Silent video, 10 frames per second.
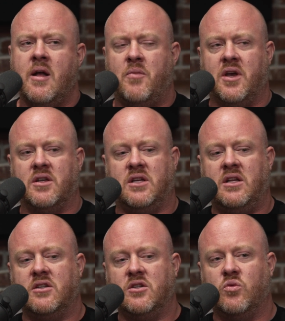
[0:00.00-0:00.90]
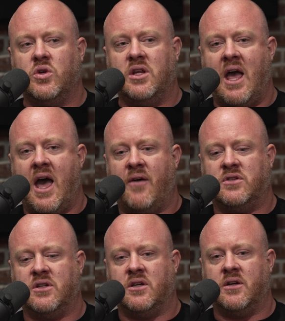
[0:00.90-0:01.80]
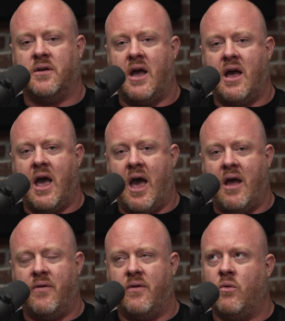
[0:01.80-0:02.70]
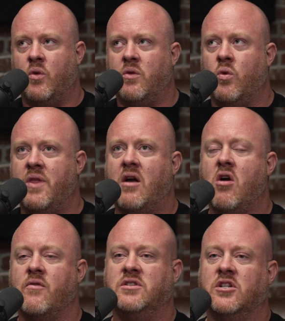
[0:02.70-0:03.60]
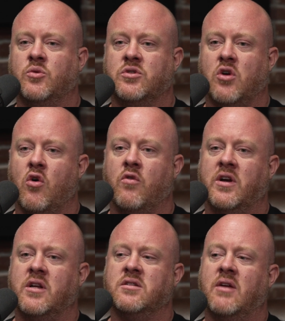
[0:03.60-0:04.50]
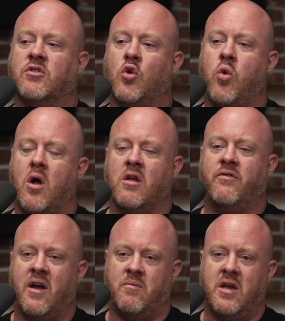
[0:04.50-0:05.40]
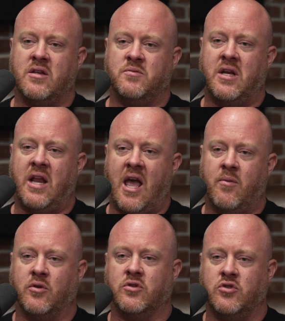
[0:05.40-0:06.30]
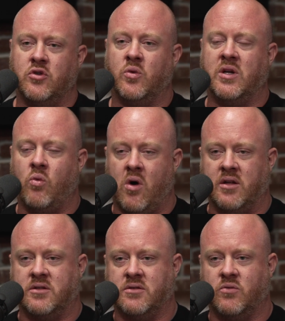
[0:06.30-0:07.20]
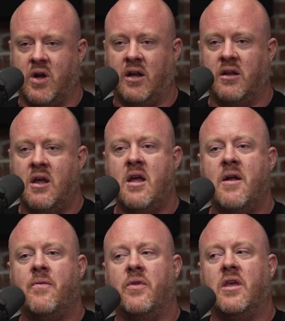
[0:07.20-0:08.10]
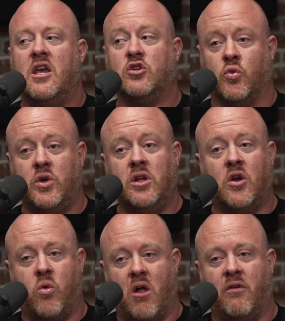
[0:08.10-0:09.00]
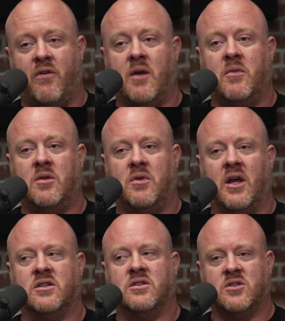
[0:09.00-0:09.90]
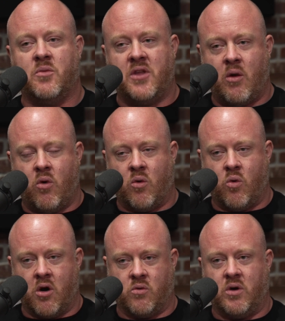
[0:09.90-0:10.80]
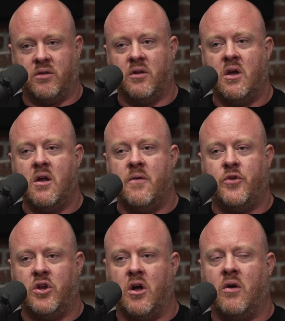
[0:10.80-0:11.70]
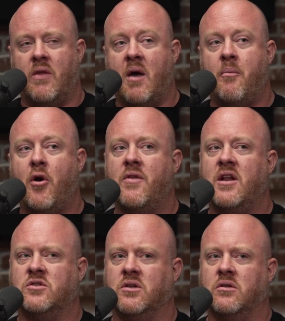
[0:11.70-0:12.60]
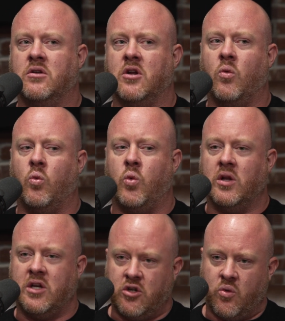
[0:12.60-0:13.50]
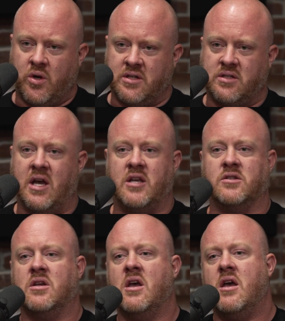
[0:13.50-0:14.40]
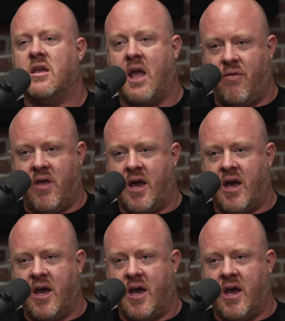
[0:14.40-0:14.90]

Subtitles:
Because he doesn't really have to, when that conversation was over, he doesn't have to qualify me as being able to do what he wants, right? He's really qualifying me to be like, is this someone that I want to work with? You know, and that part of that is, will he do what he says? Can they